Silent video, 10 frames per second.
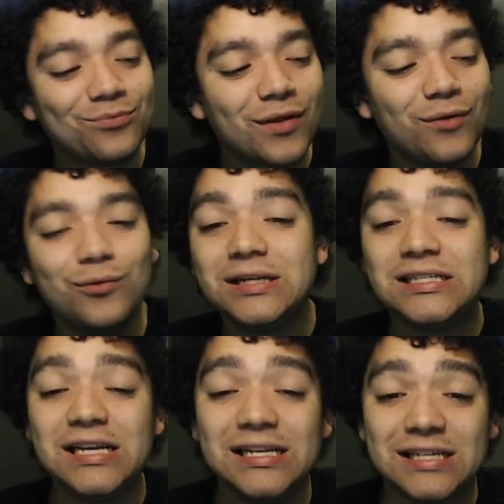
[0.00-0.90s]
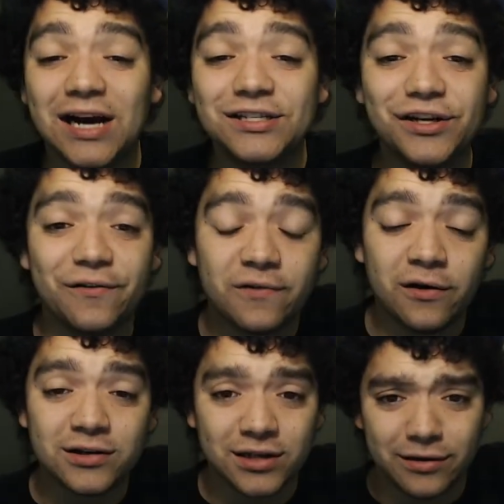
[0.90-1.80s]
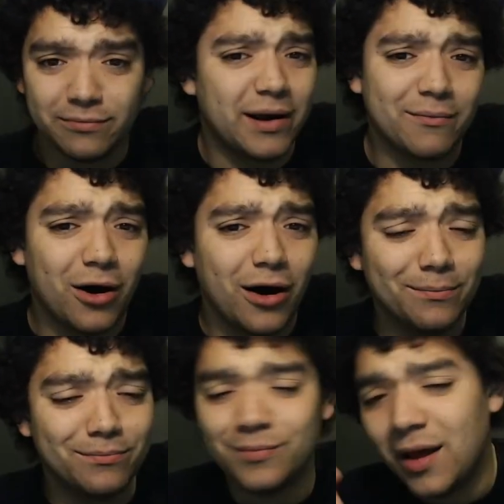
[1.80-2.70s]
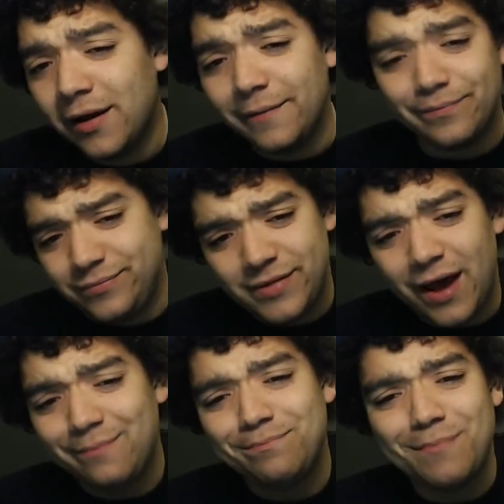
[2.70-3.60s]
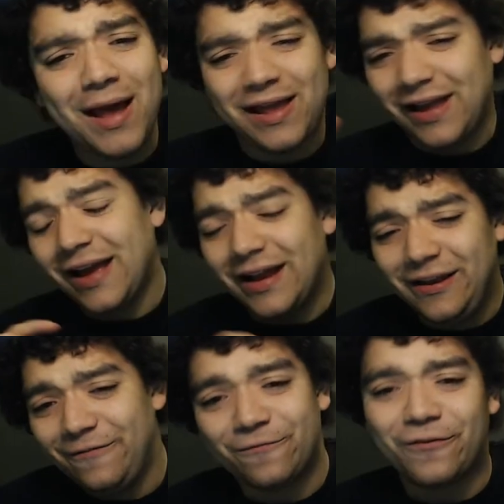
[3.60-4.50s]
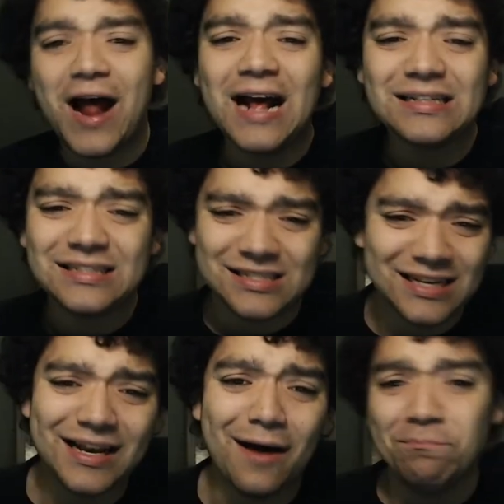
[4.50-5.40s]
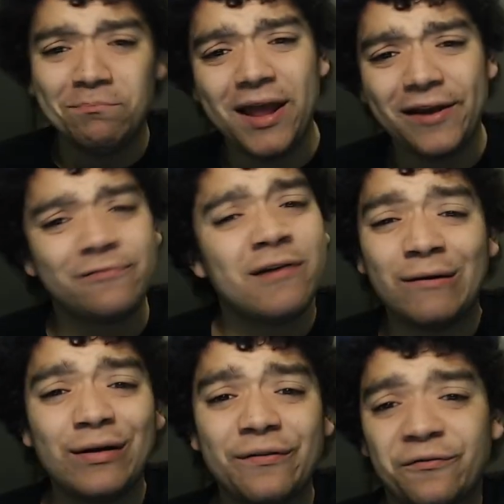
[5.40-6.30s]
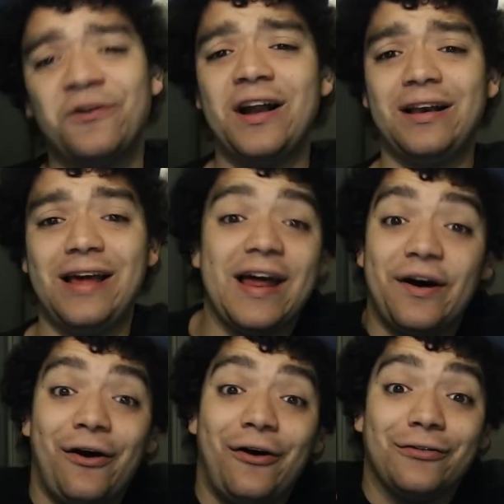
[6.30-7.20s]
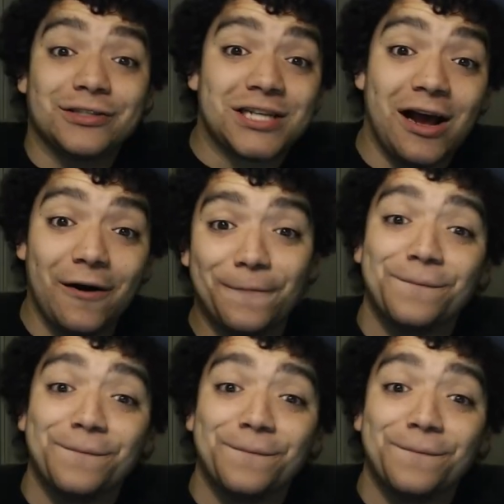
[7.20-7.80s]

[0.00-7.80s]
We see Sanji, of course, and the Big Mom not making any friends and not being very friendly at all. So